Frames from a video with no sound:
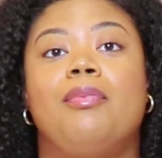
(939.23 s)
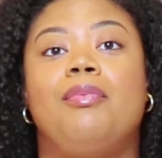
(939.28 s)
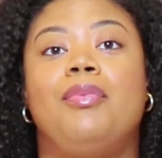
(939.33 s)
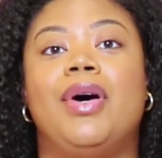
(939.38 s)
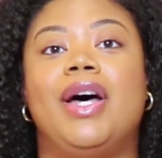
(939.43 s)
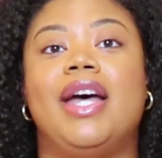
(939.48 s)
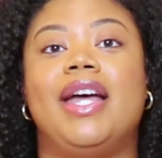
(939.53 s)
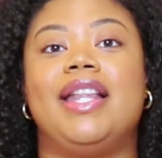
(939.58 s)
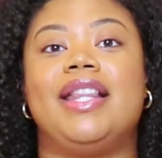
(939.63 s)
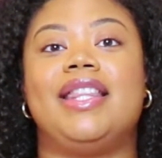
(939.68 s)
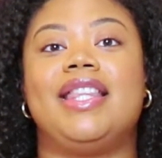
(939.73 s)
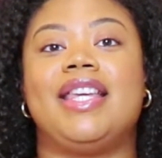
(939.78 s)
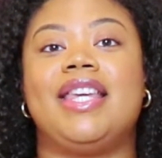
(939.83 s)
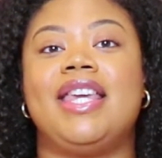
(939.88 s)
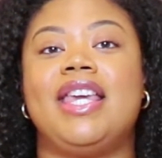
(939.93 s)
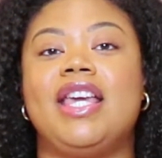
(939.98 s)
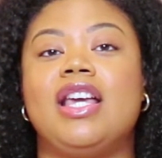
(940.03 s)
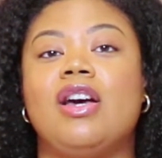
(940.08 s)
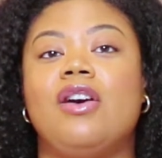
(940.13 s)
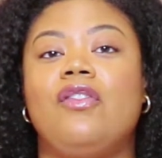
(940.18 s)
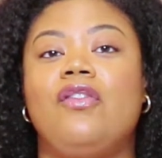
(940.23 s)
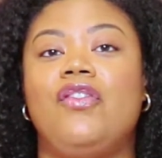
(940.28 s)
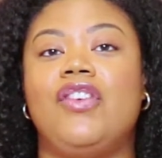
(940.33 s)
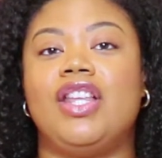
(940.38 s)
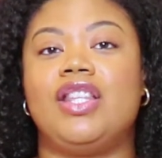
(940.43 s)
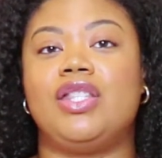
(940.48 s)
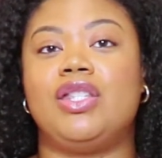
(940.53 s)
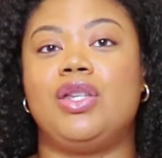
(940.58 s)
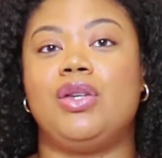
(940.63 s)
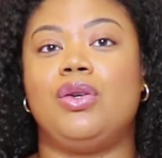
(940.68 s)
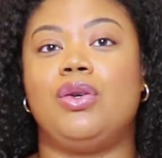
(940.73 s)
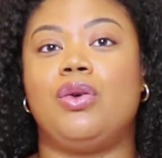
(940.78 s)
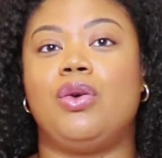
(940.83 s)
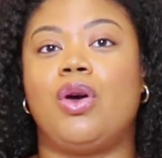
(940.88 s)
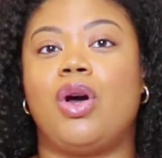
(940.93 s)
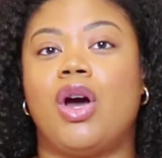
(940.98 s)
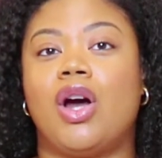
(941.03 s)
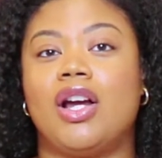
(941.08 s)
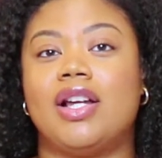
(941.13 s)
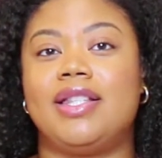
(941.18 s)
But the Chicco Fit
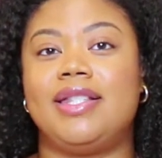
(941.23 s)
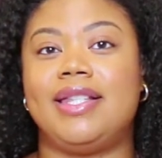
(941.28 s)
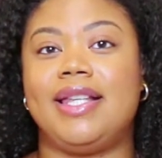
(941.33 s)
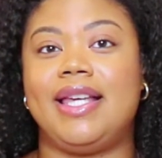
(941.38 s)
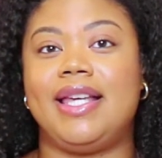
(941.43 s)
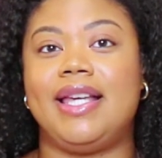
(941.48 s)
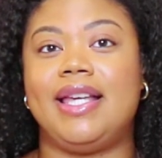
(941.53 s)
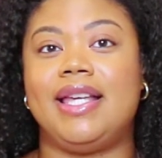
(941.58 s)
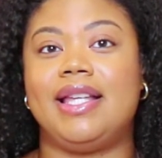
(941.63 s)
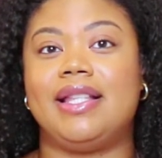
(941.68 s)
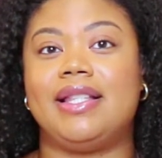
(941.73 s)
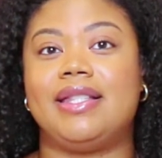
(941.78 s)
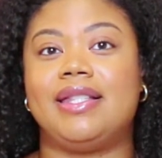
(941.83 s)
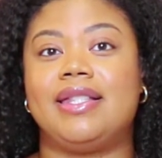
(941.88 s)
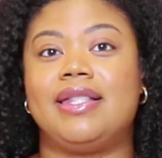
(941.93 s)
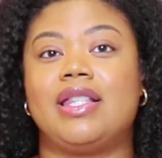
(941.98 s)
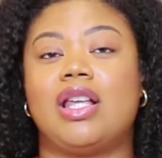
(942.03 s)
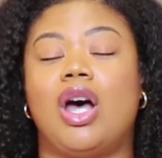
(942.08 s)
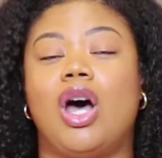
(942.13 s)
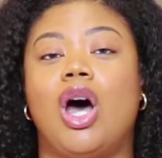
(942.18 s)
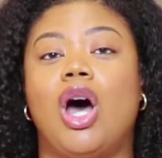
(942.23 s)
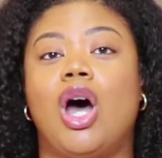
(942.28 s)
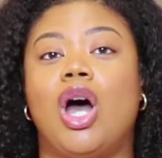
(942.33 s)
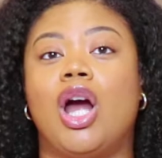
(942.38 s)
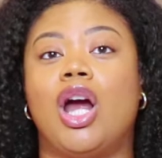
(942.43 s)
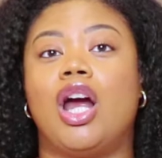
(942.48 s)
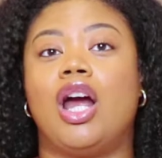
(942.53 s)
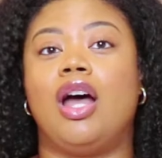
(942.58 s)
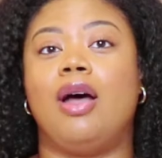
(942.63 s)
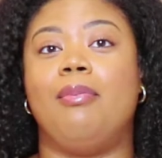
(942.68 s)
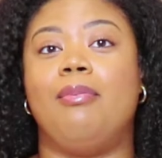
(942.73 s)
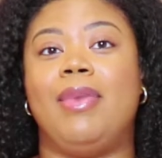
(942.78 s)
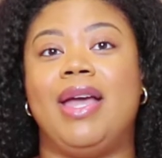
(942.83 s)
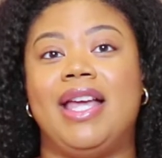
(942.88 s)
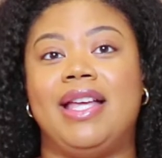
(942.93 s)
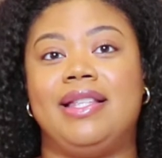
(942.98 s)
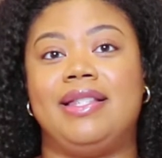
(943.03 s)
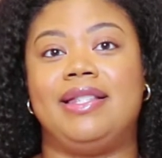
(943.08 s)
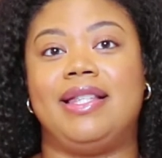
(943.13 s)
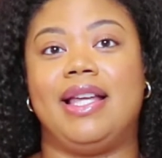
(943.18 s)
2 car seats are
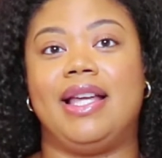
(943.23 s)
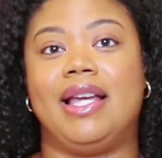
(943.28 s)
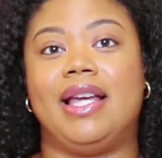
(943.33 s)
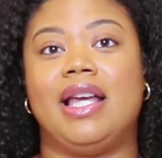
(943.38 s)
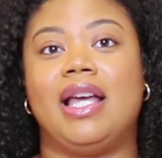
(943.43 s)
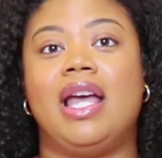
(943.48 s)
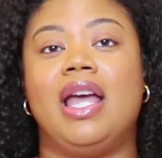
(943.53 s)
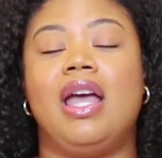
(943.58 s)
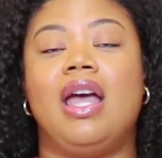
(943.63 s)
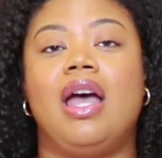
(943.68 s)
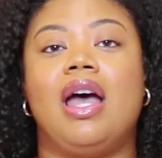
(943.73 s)
amazing.